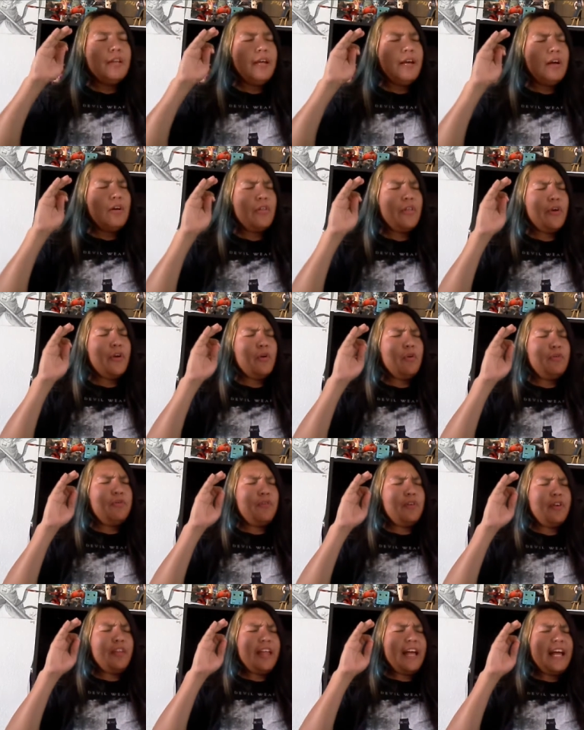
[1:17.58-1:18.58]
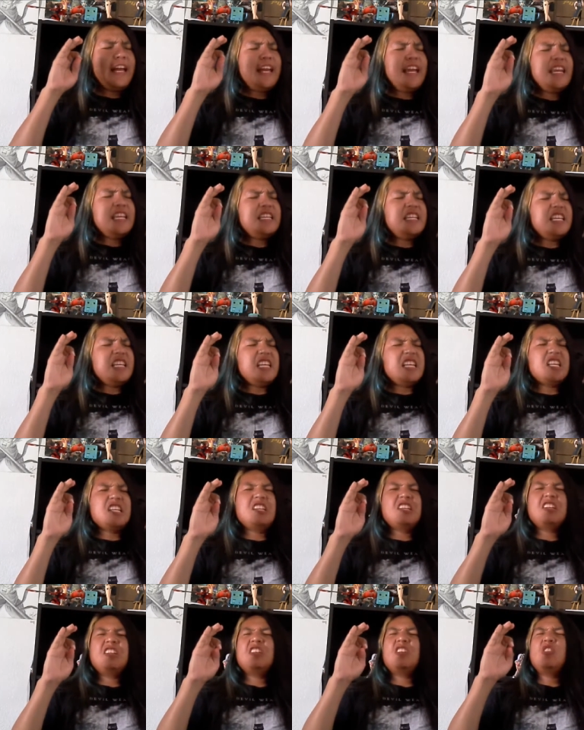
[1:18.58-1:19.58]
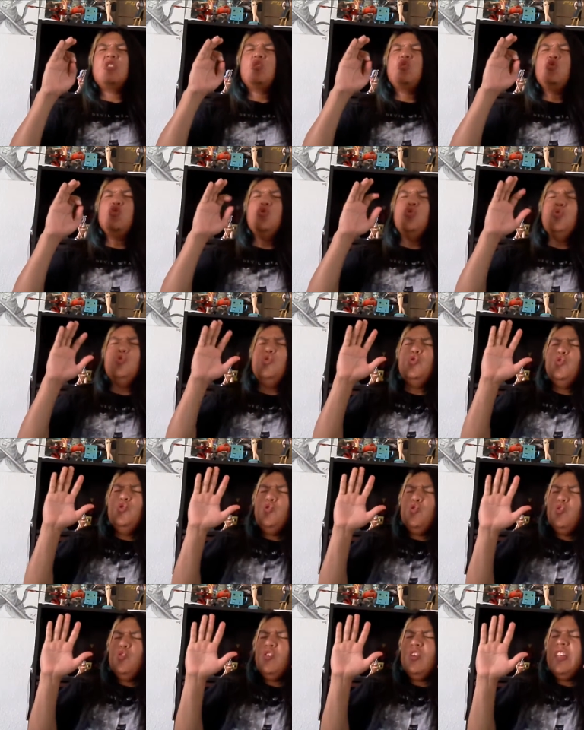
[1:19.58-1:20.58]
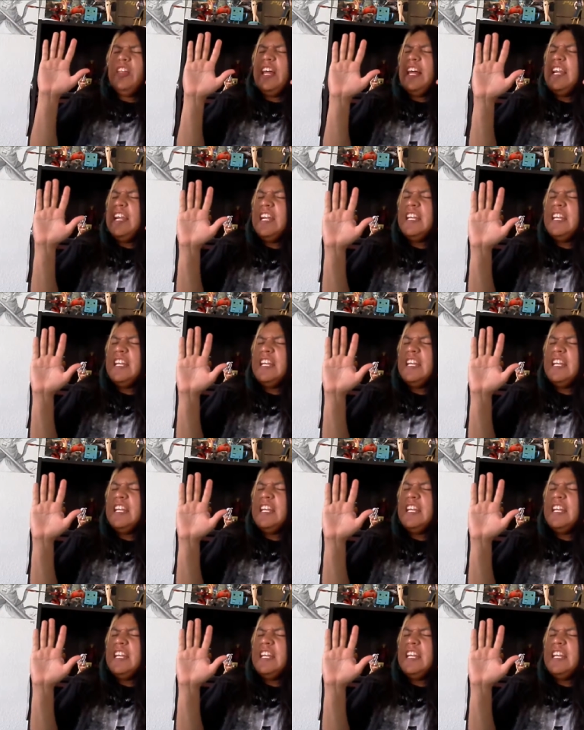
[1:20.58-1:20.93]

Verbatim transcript: Now though, for that ending. Ooh, that